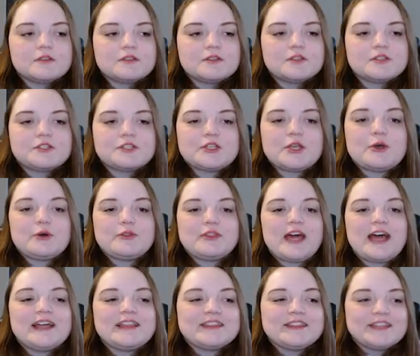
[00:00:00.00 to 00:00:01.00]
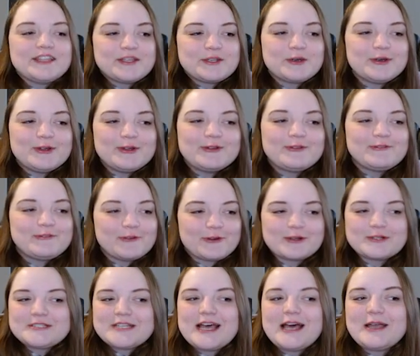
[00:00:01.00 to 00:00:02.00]
So that little
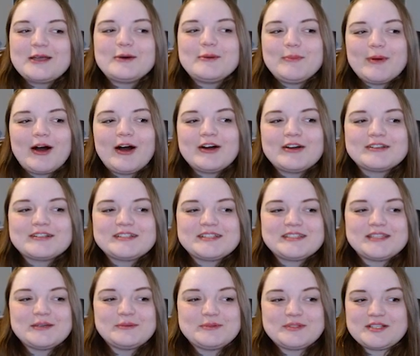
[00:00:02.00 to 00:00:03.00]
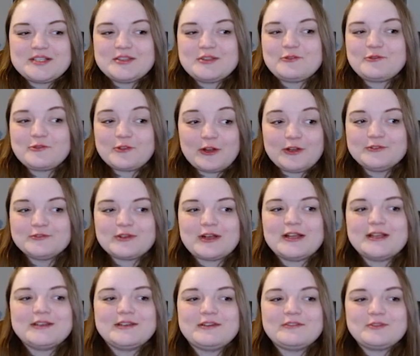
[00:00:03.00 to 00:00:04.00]
4 tile box that was in the front
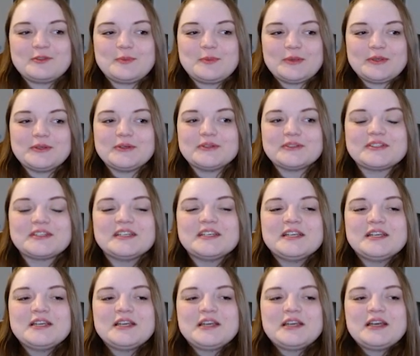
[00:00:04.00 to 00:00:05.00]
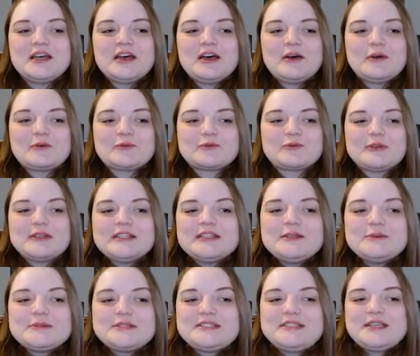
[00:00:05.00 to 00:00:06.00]
right of the build
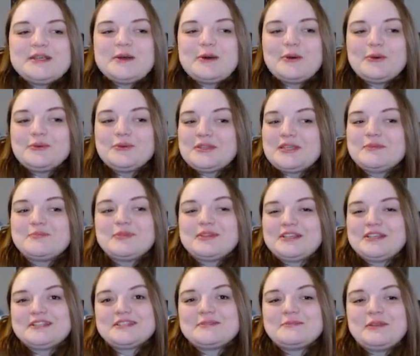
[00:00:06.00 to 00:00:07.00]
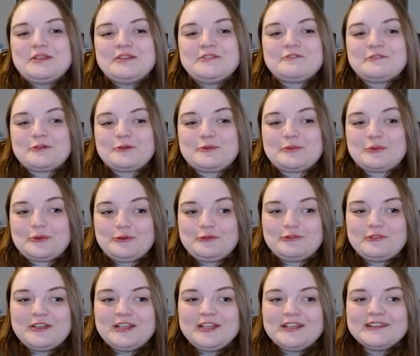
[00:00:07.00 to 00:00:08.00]
really was the only placement for
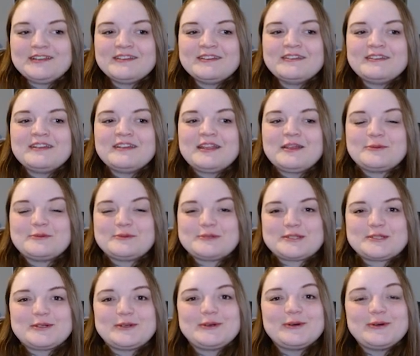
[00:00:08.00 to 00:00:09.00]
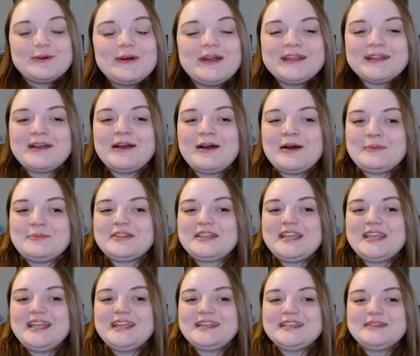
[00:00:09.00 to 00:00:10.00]
roofing. It was quite
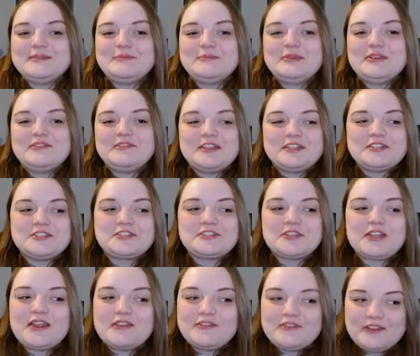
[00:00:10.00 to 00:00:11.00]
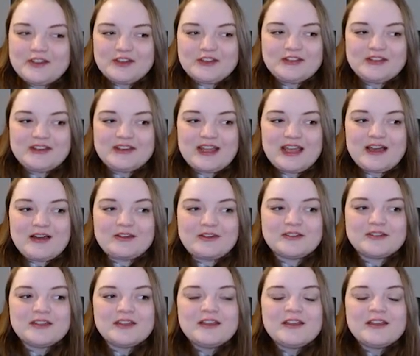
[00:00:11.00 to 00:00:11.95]
complicated, but eventually I figured it out.